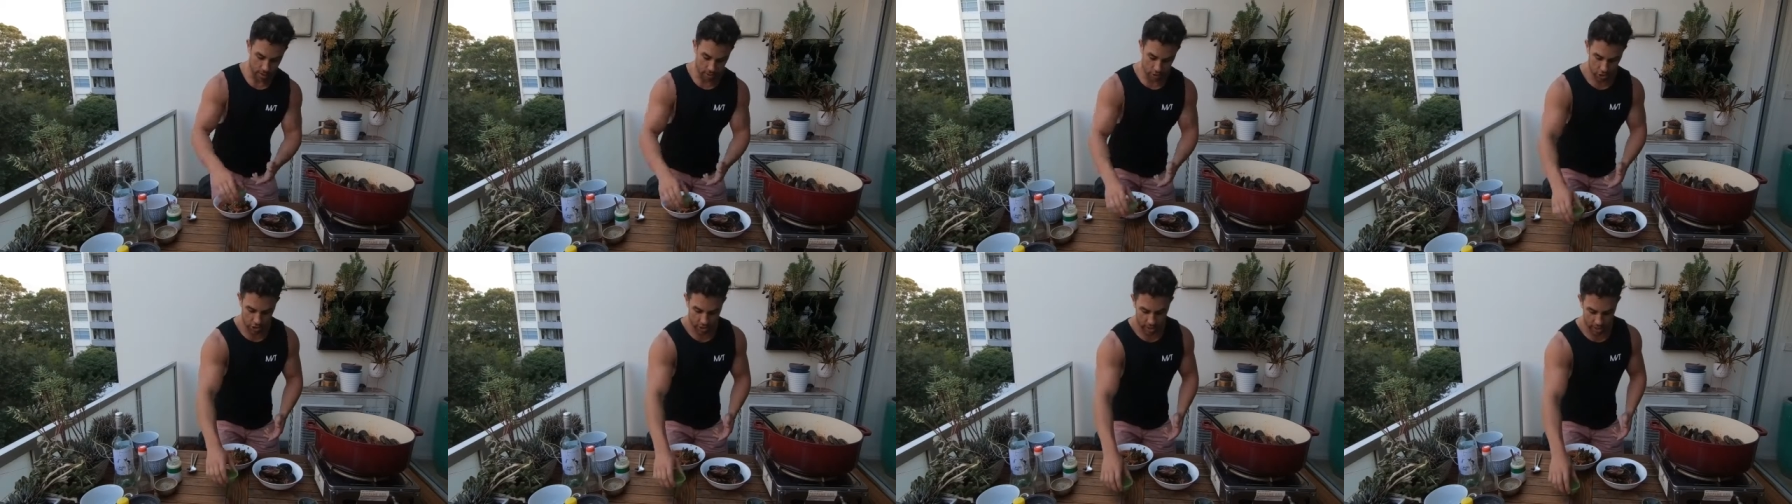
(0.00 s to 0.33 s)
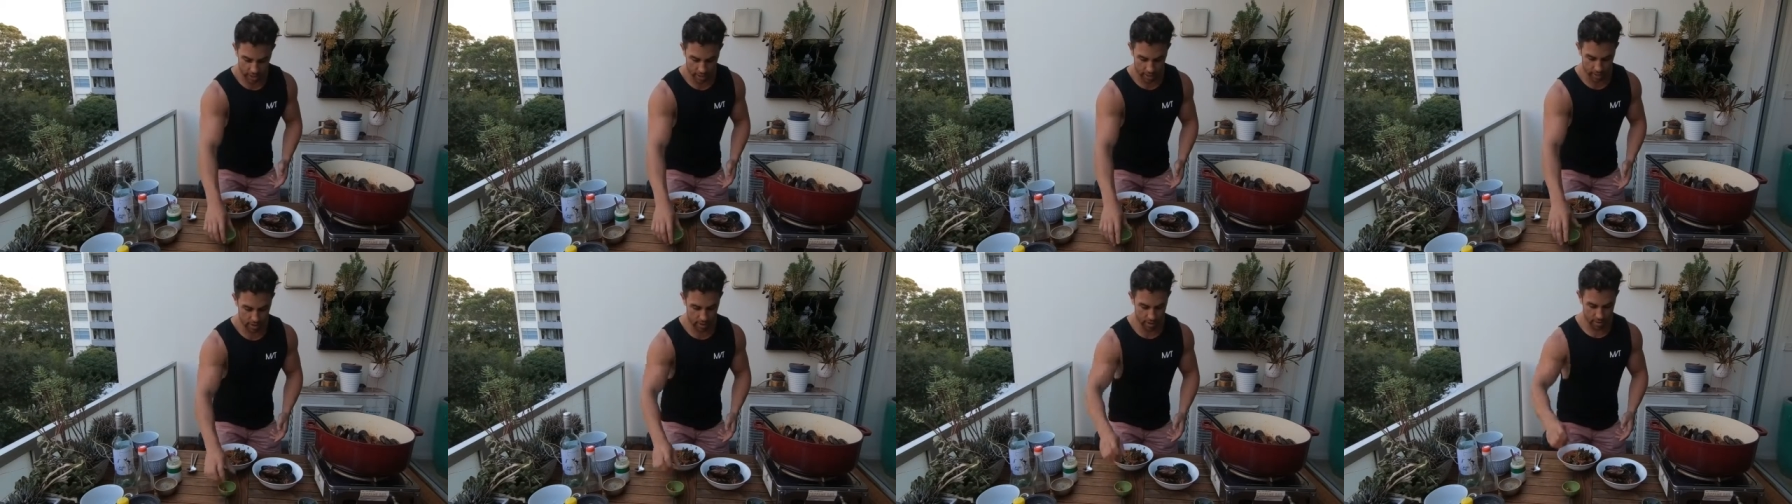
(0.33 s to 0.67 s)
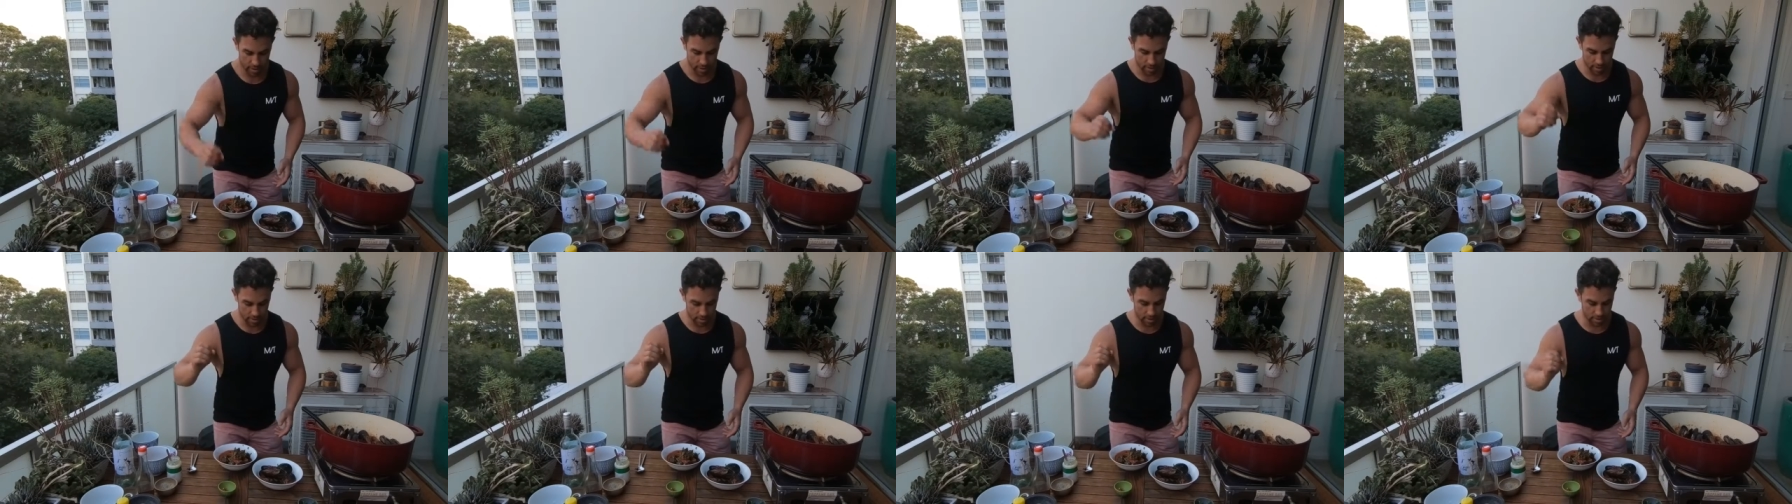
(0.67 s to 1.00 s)
Check
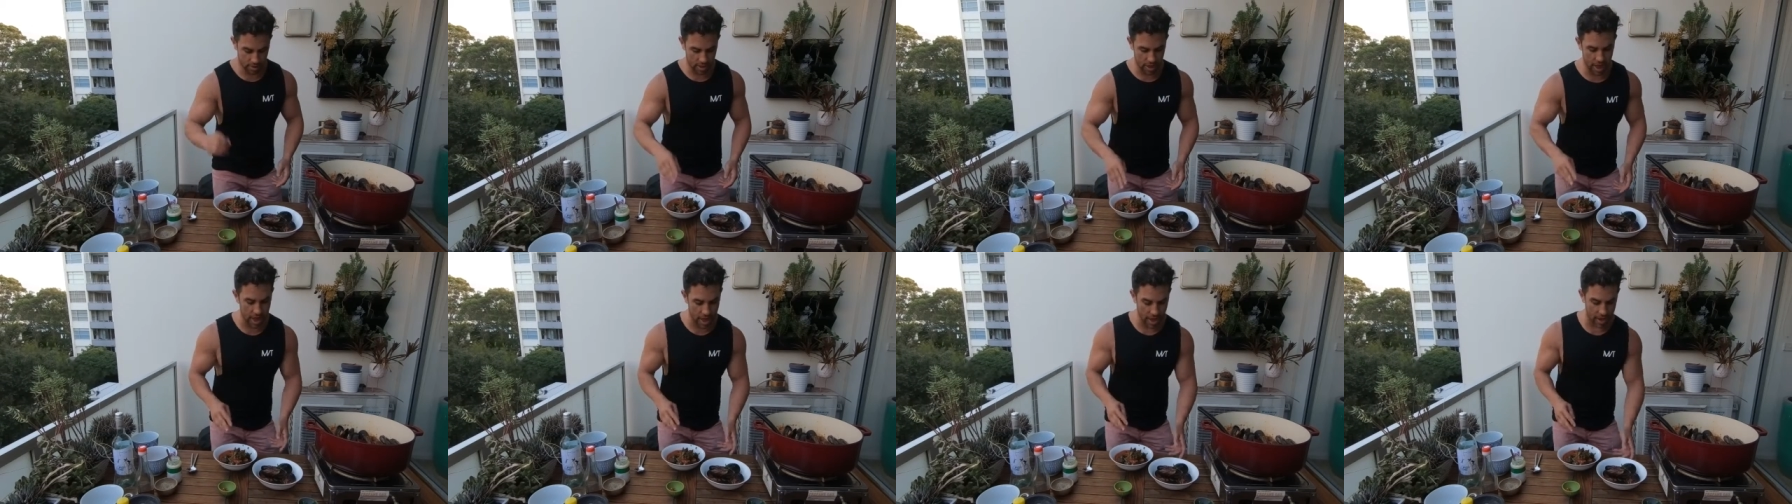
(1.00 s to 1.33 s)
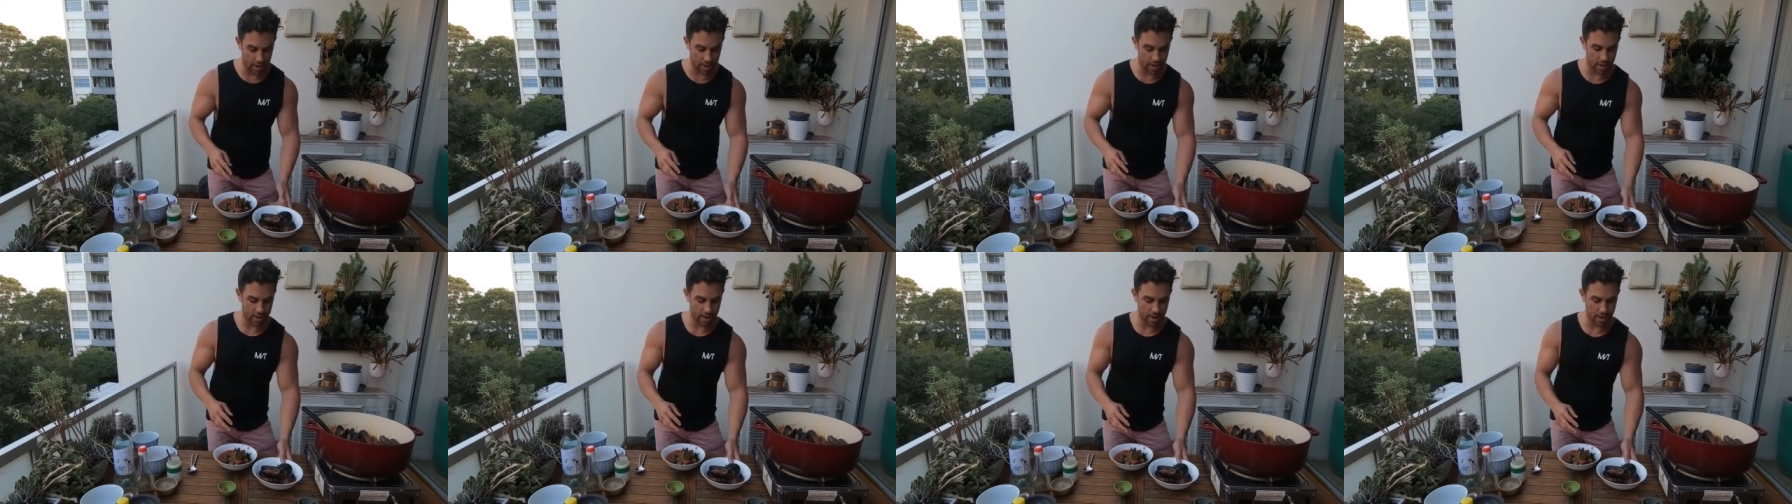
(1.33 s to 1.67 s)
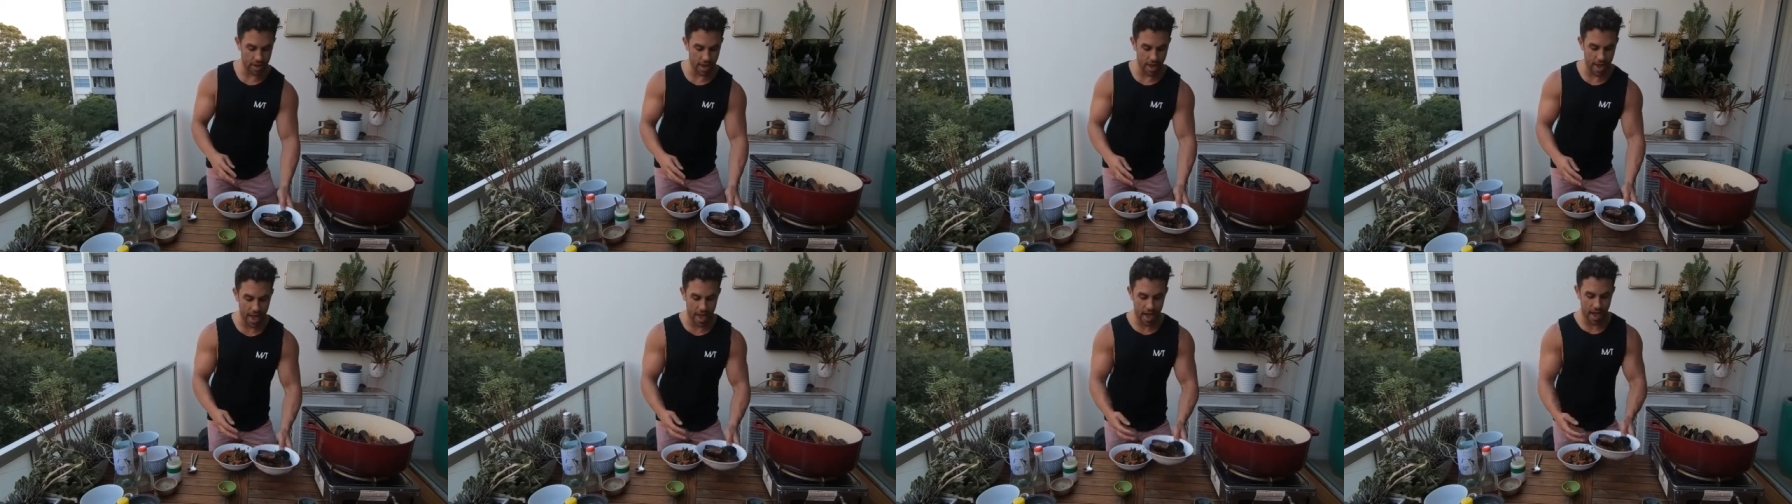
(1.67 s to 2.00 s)
that
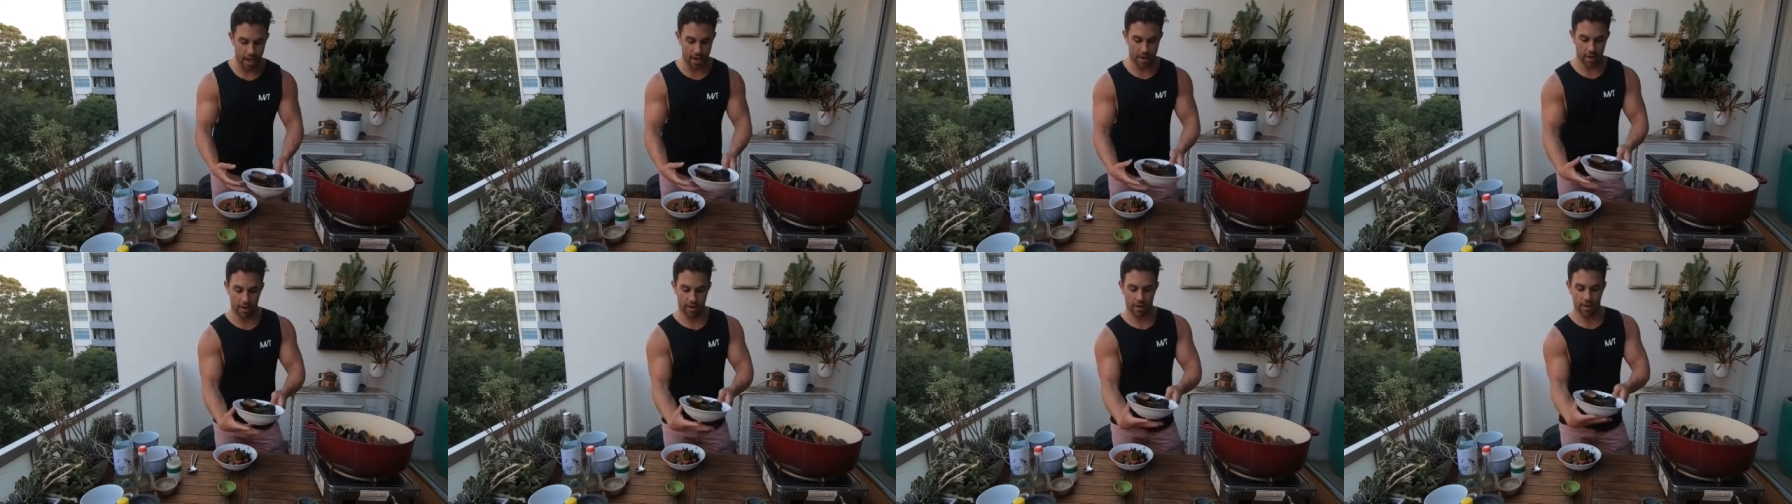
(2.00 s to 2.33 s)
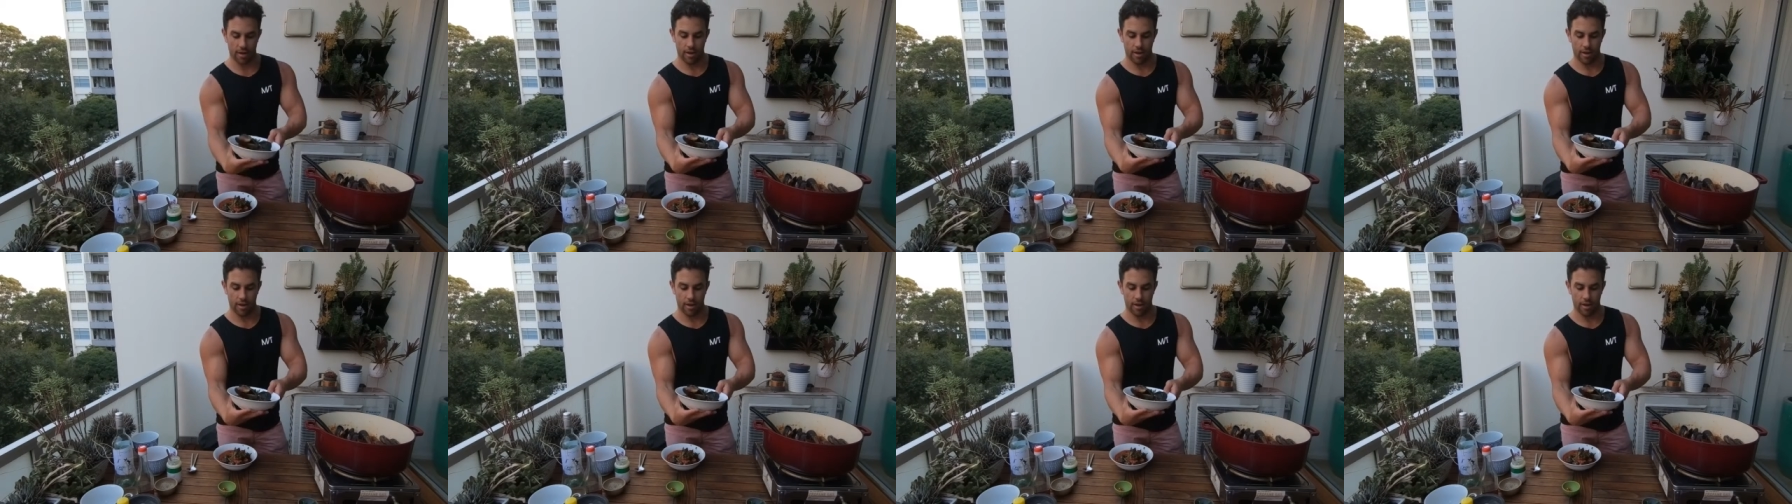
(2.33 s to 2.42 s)
out